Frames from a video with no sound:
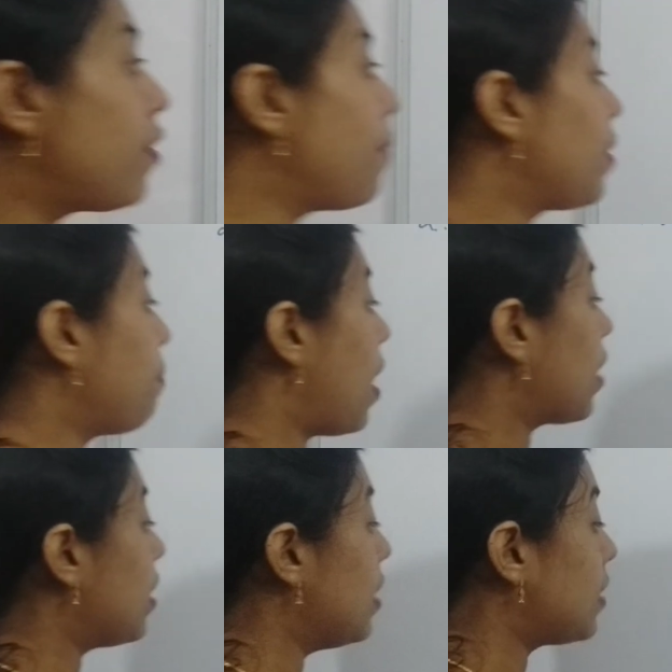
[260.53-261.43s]
from the
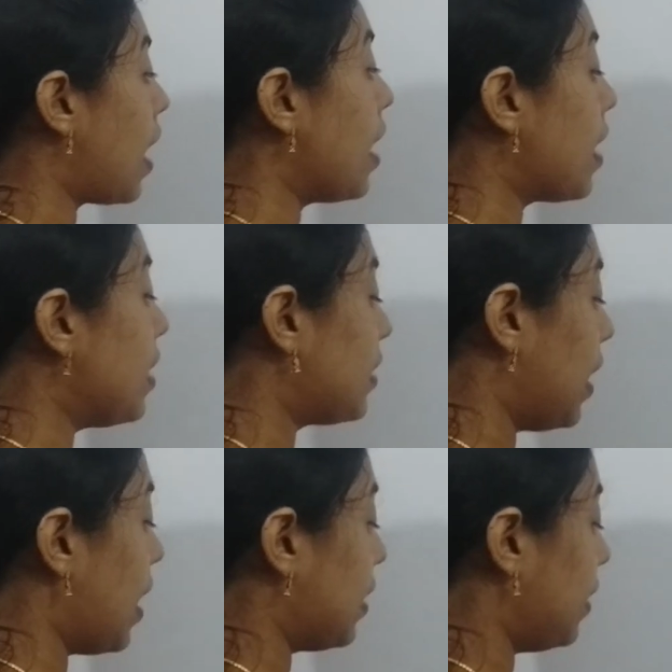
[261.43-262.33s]
markers I can
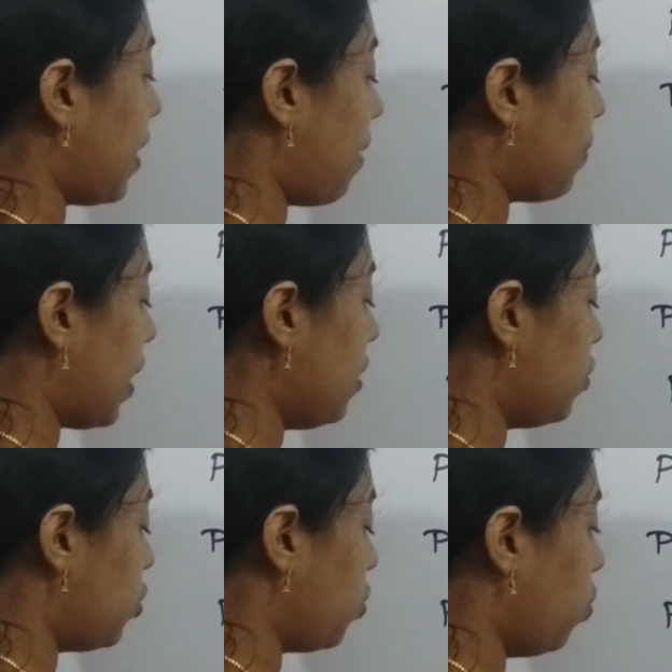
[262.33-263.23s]
select them
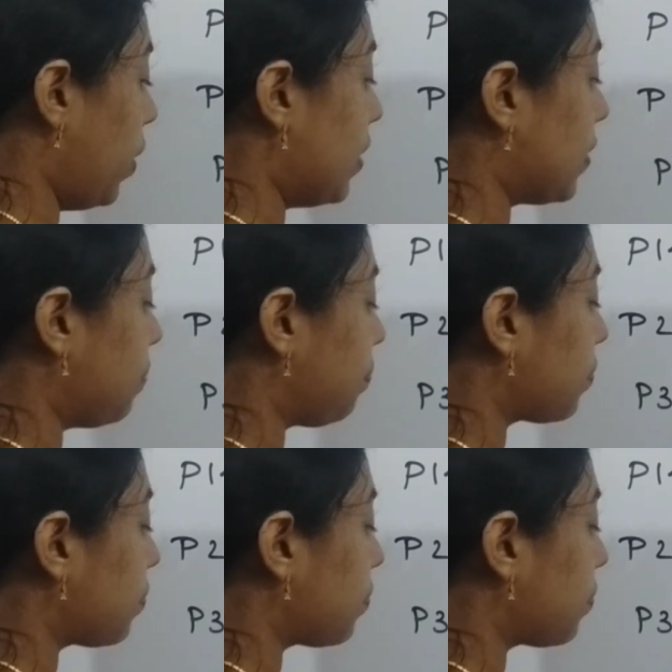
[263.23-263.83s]
in 2 ways.